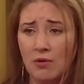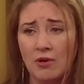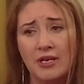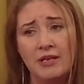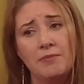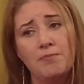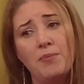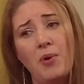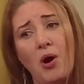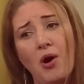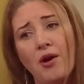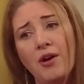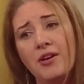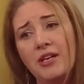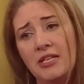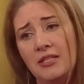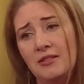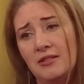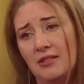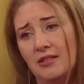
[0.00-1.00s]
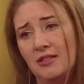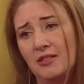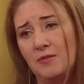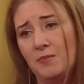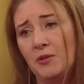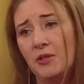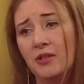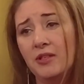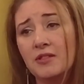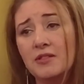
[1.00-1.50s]
or in parties
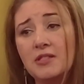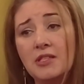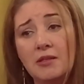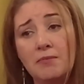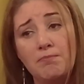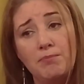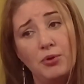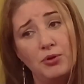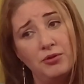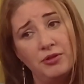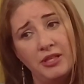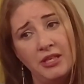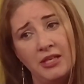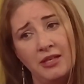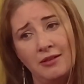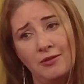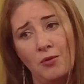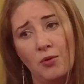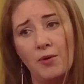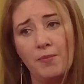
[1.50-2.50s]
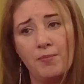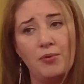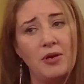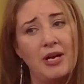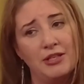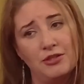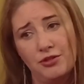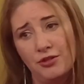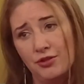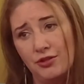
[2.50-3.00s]
experiencing bullying or
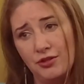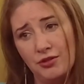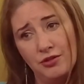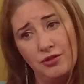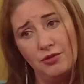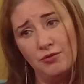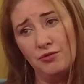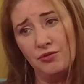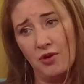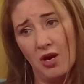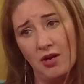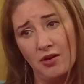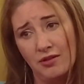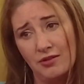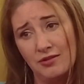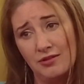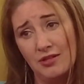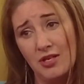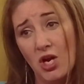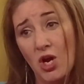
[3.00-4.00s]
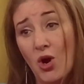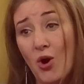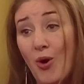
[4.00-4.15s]
pressure to do drugs,